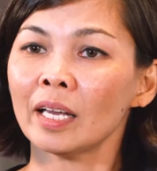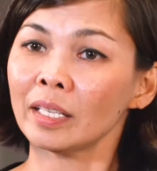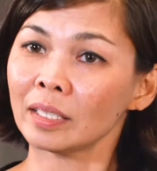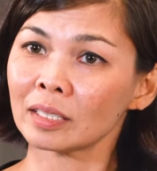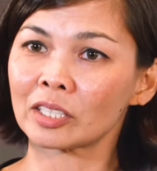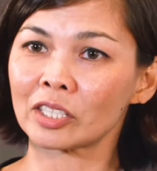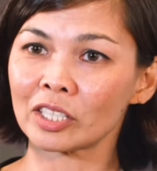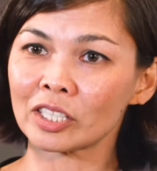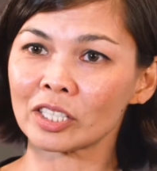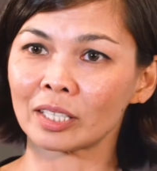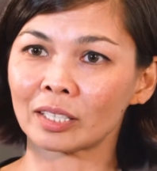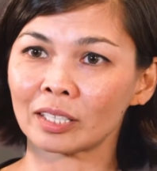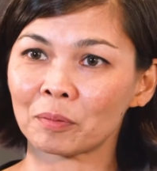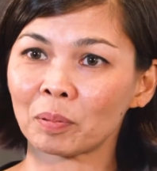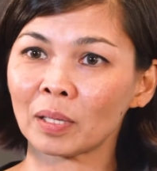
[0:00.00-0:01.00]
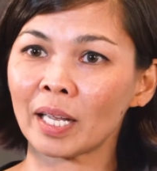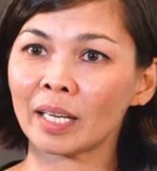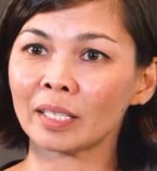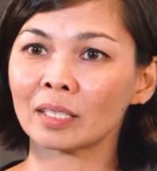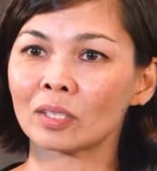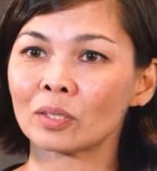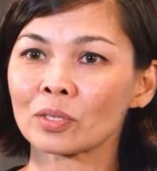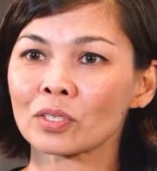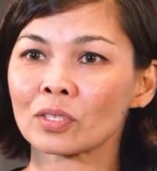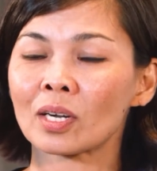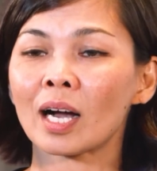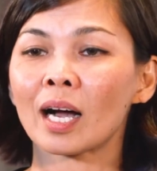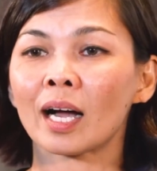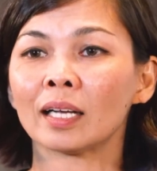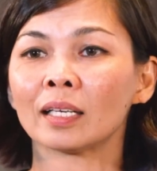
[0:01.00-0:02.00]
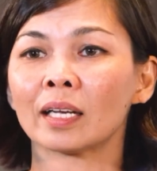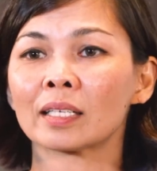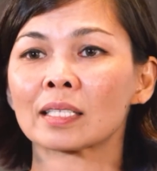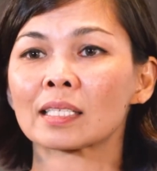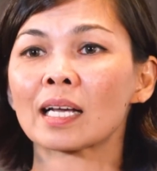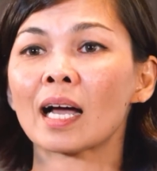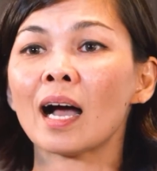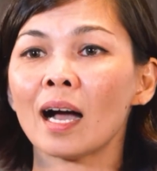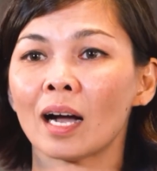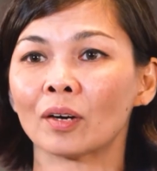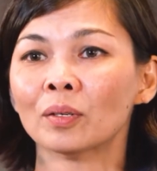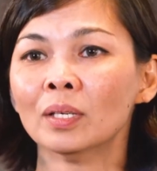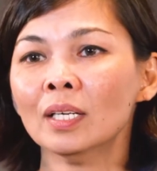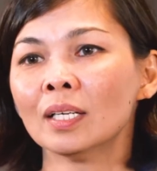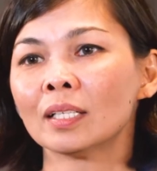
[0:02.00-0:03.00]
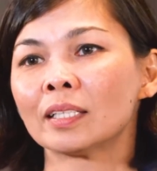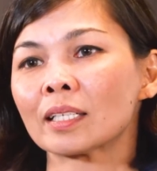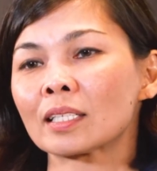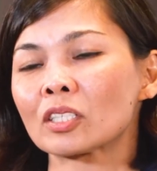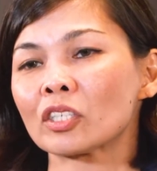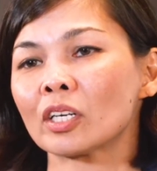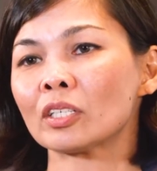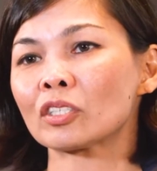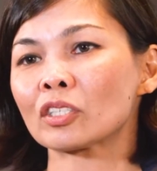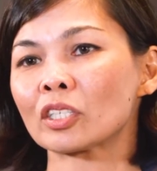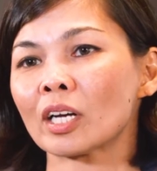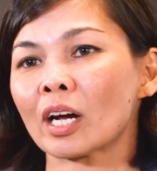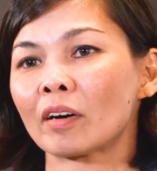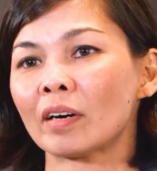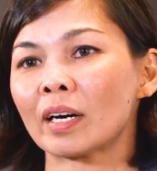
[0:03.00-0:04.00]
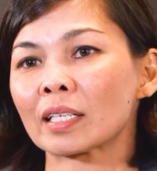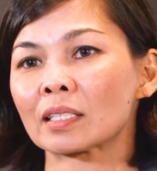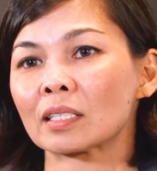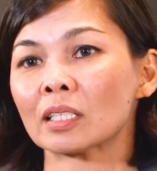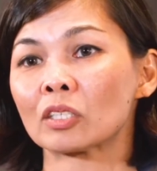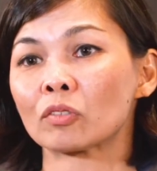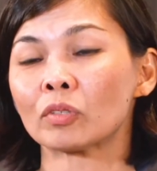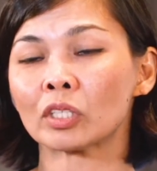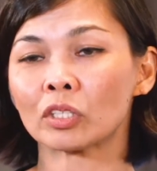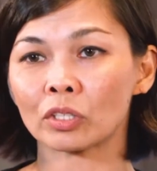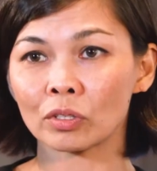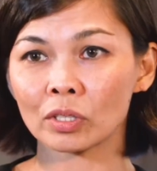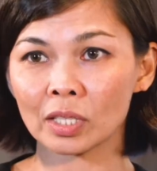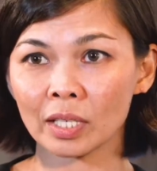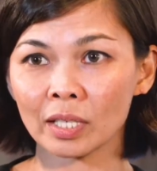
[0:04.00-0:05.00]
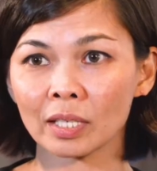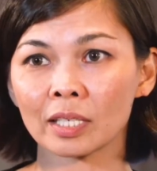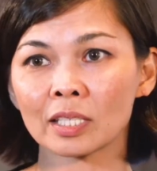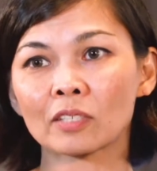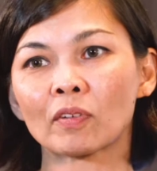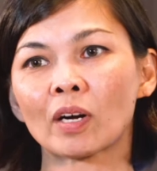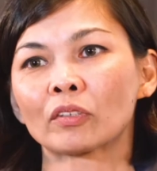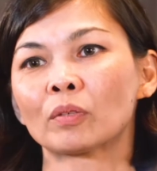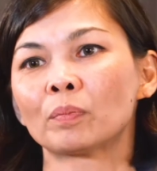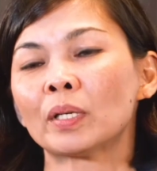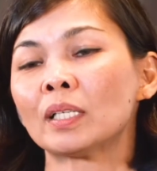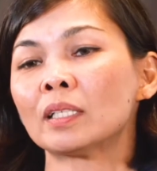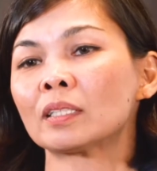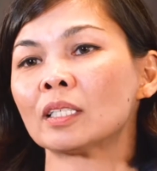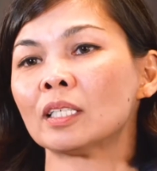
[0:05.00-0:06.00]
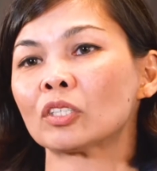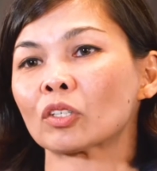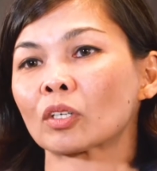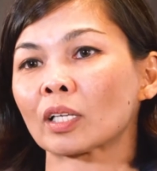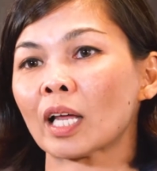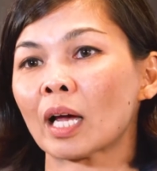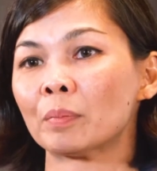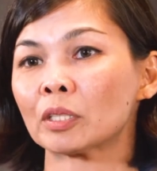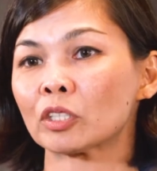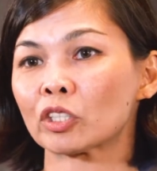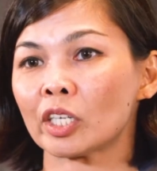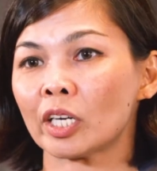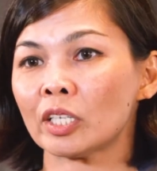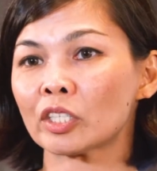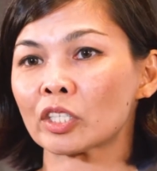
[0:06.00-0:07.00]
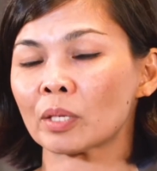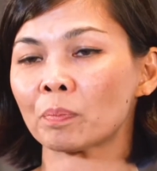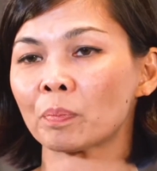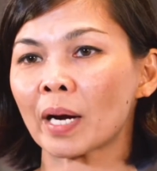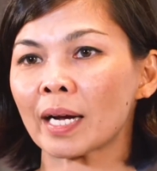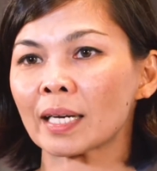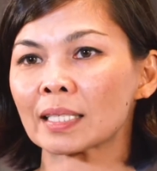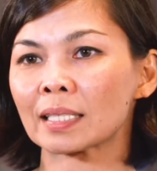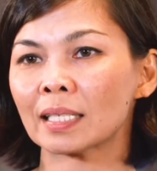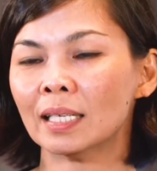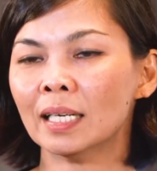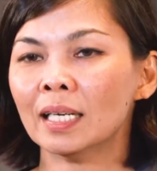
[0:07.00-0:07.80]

In addition, the plan also highlights how the Exchange TRX is reducing its vulnerability to climate change impacts